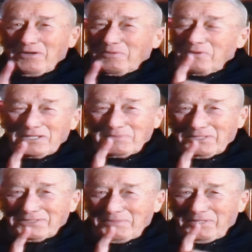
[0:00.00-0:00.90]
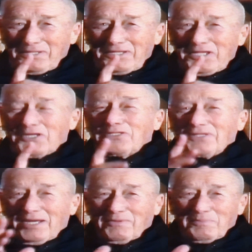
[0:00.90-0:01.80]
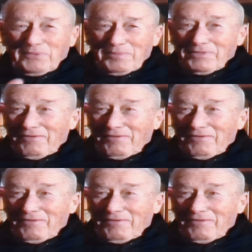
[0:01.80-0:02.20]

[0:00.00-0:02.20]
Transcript: it was because I'll be inundated with people.